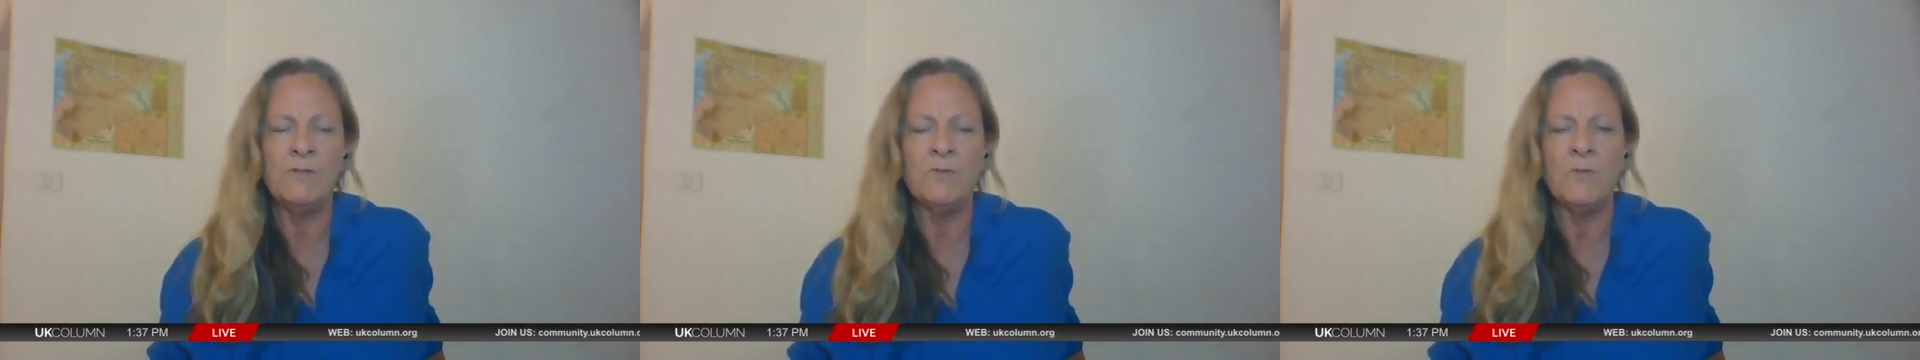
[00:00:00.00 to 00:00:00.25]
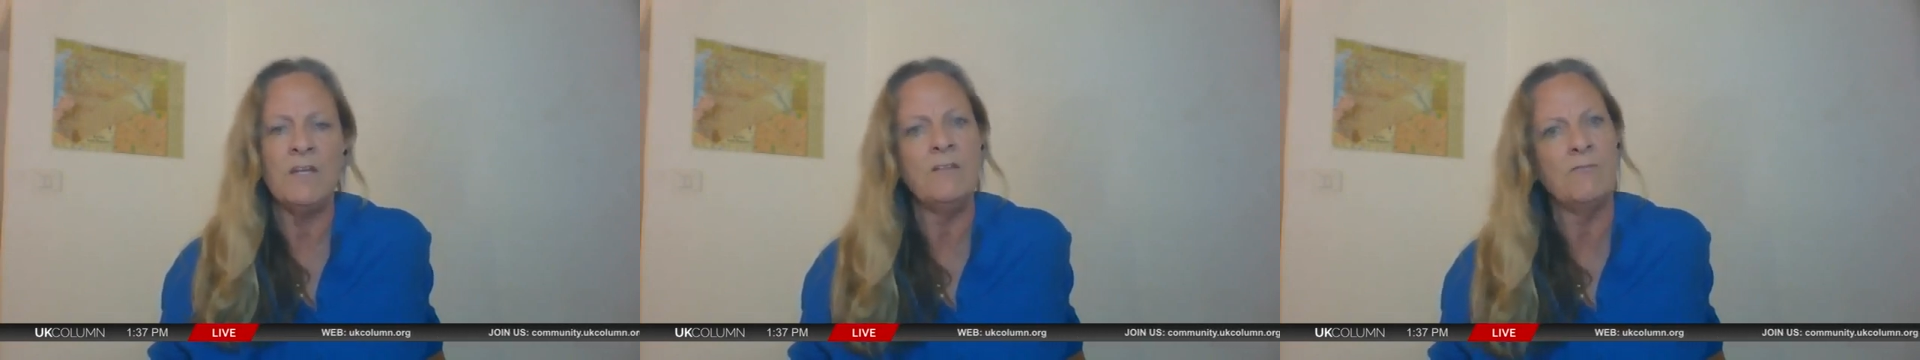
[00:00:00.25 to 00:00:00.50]

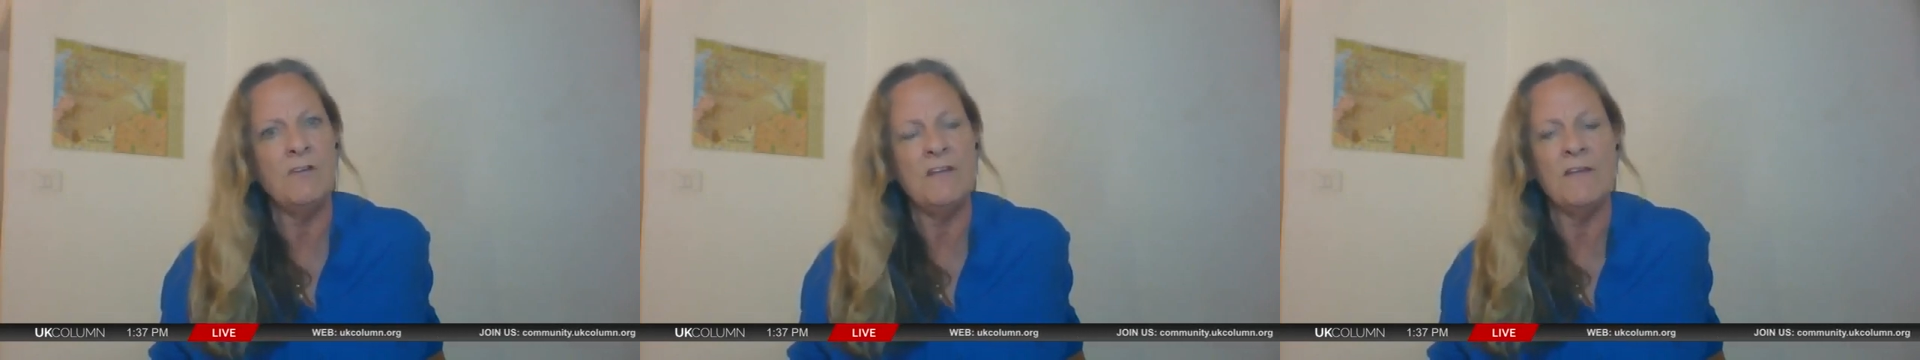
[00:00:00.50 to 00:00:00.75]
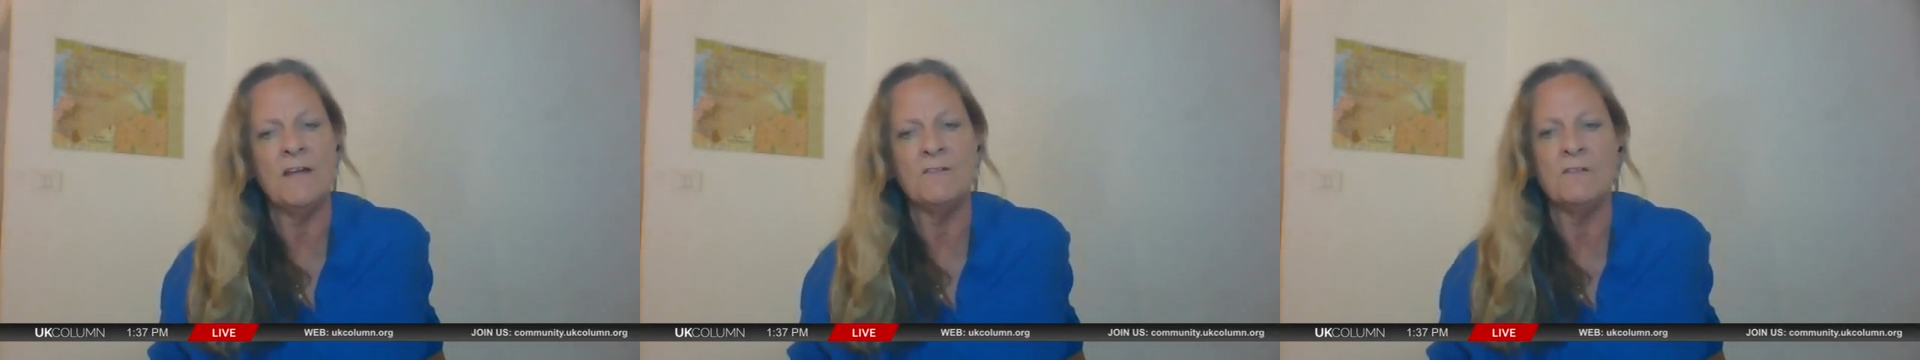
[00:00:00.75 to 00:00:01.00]
between
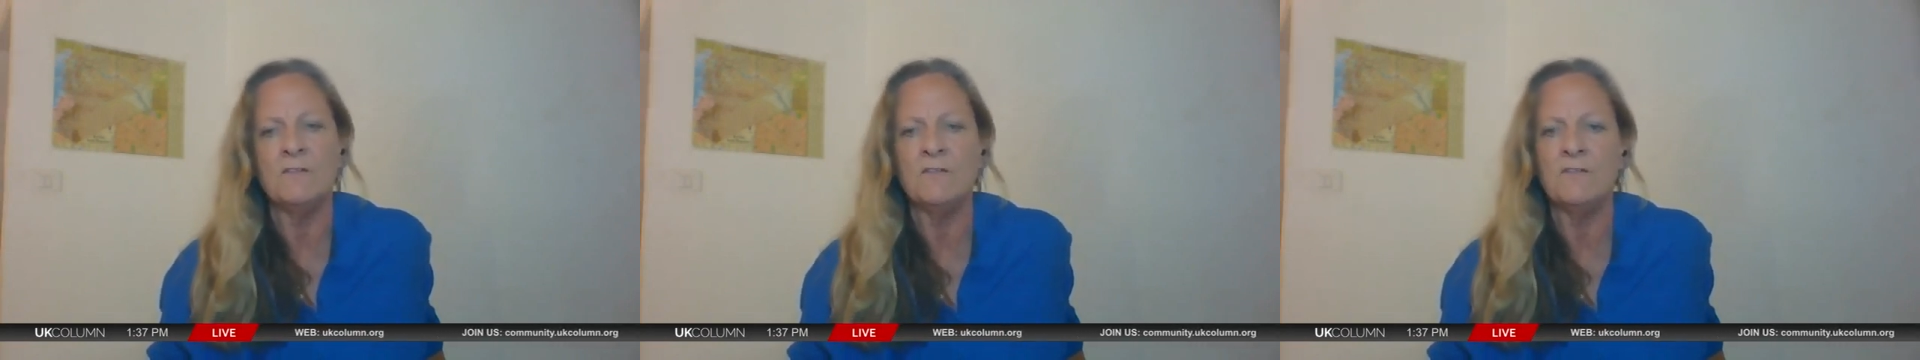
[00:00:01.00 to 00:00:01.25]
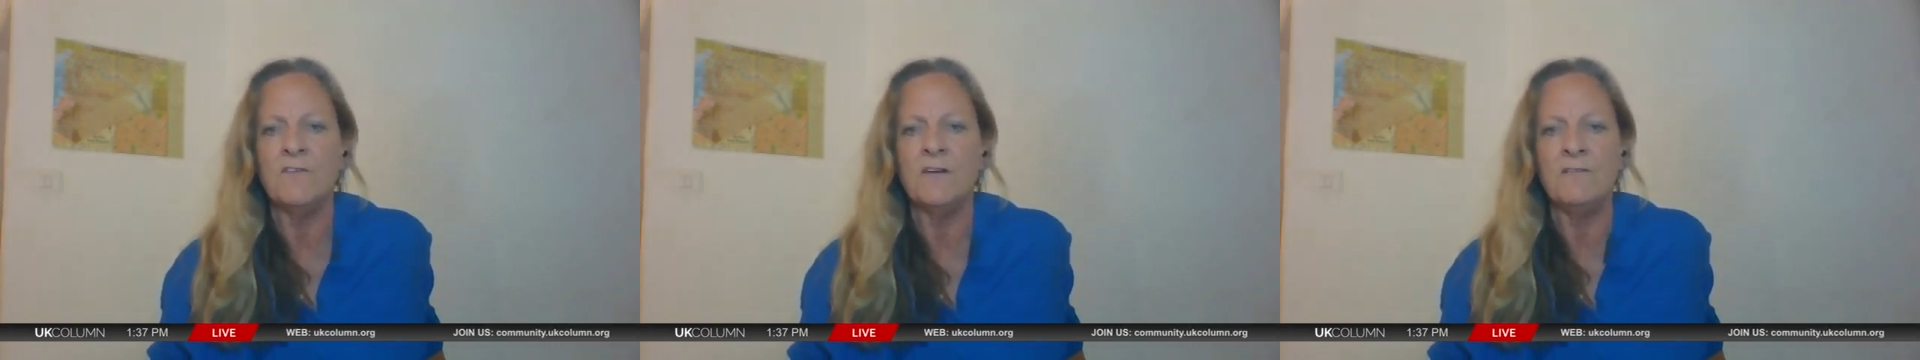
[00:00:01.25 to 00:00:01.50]

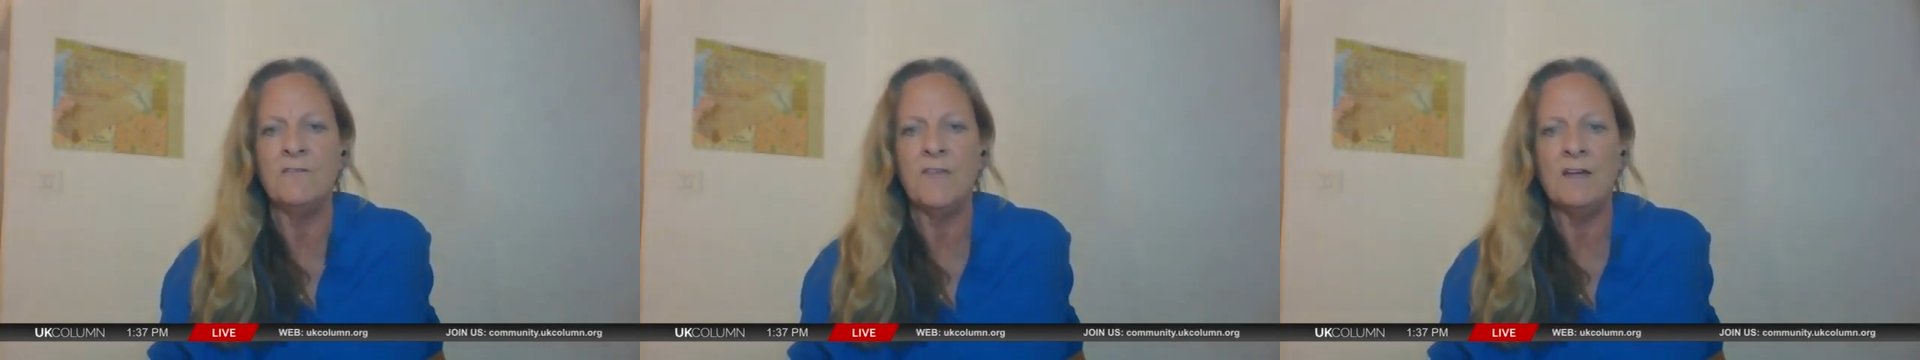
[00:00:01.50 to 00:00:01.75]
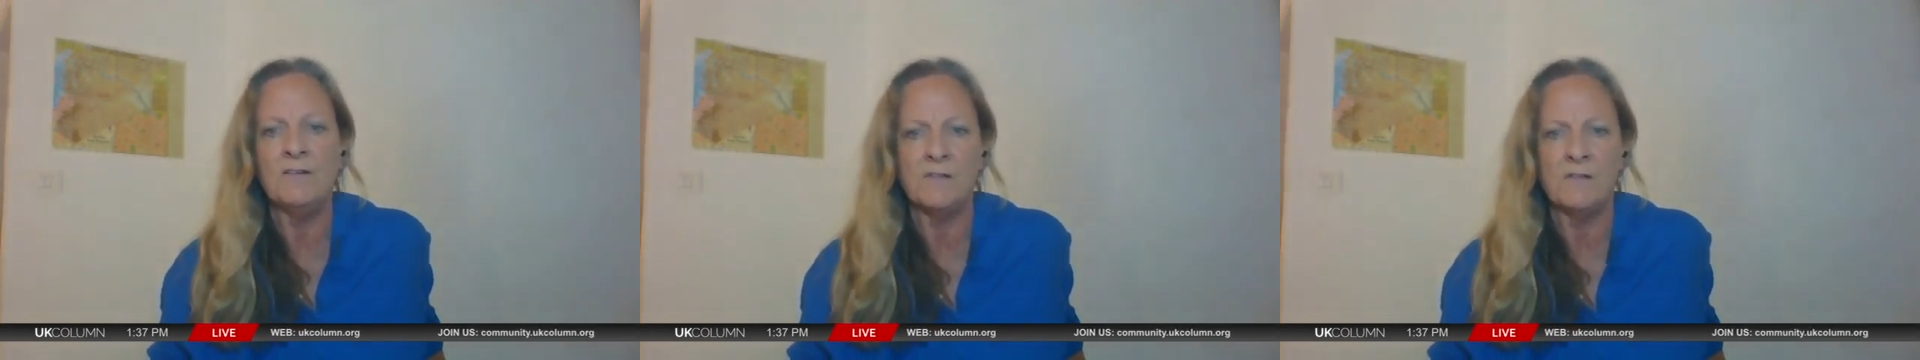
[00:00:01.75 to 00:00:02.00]
3,000 to
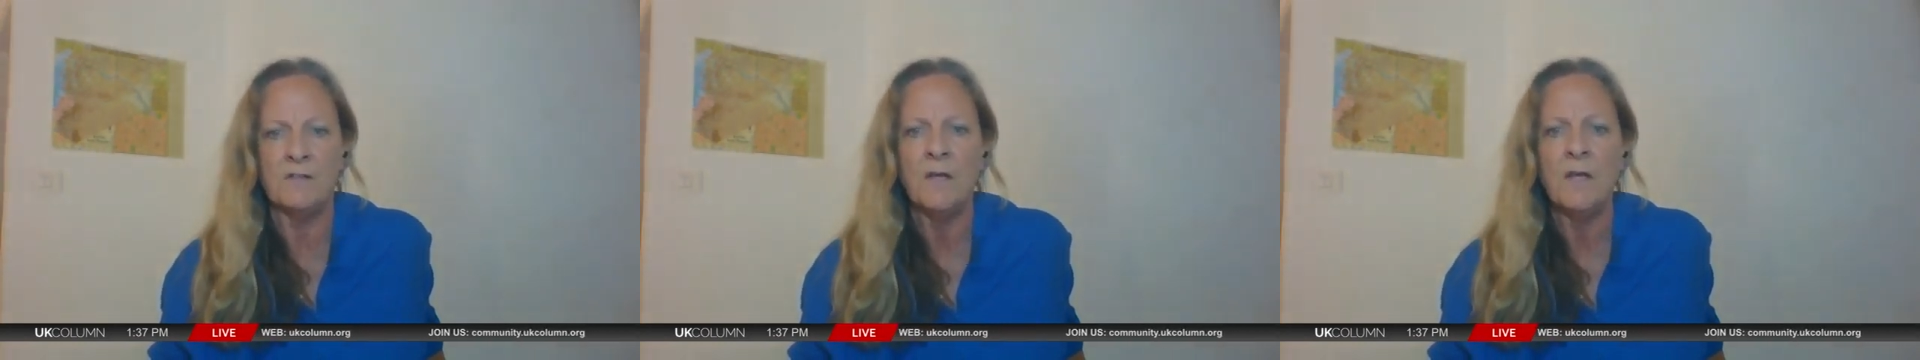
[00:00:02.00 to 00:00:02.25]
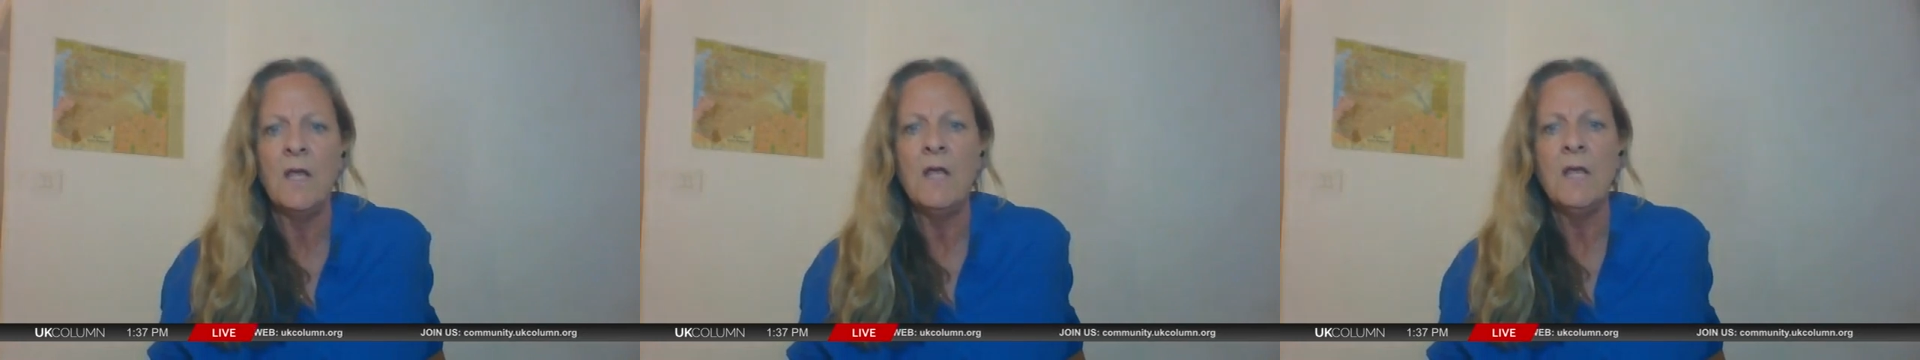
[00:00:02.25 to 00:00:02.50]
5,000.